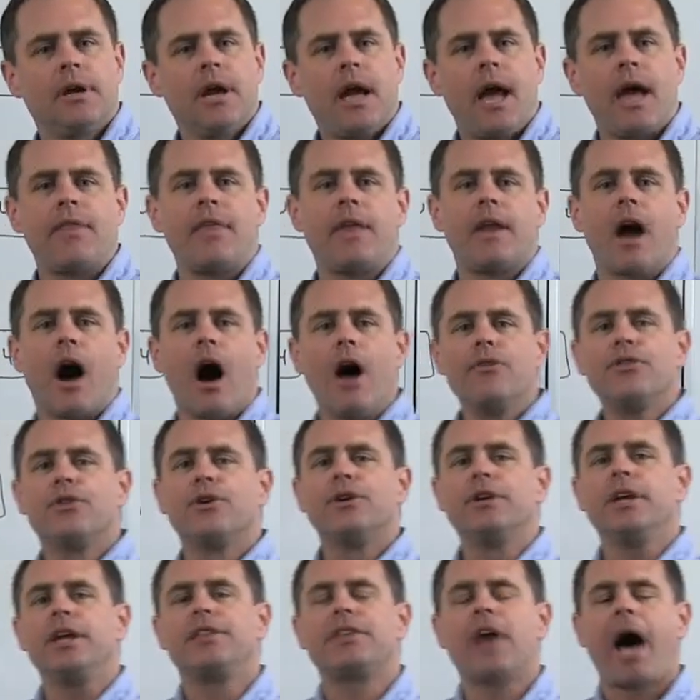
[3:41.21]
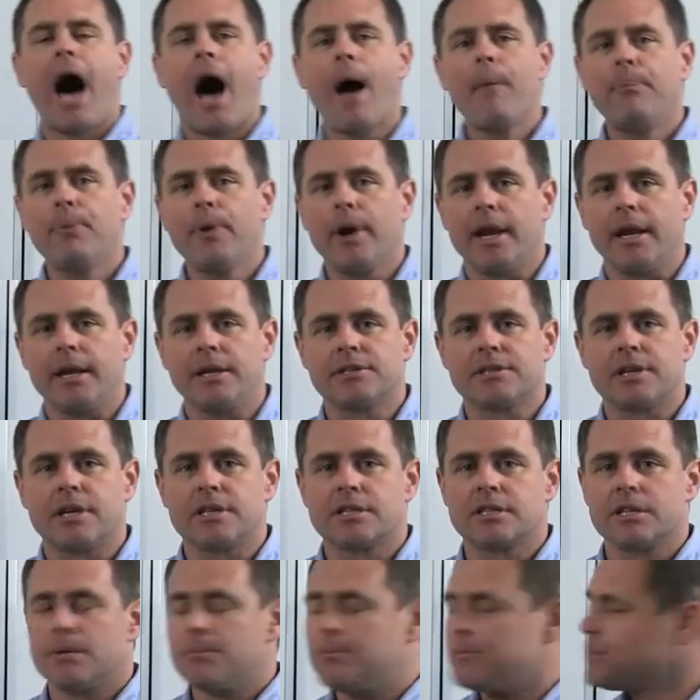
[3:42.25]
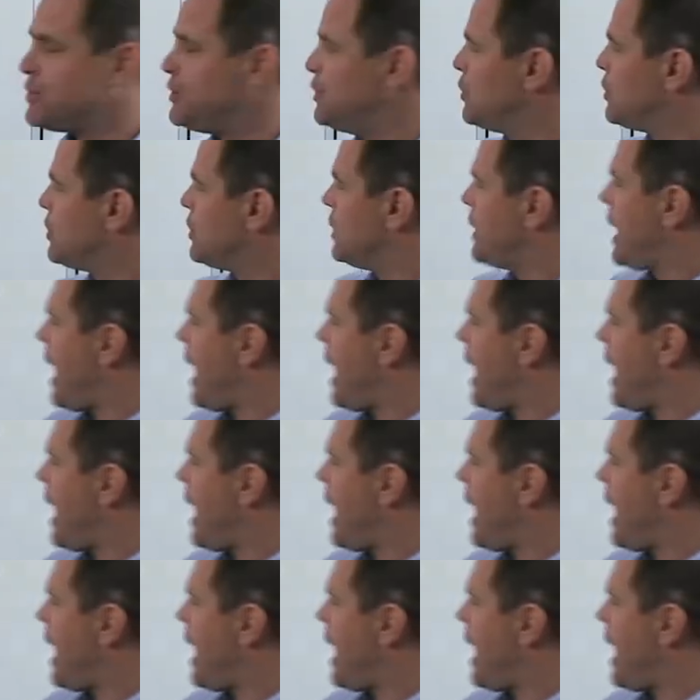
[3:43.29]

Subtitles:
And then underneath operating systems, you could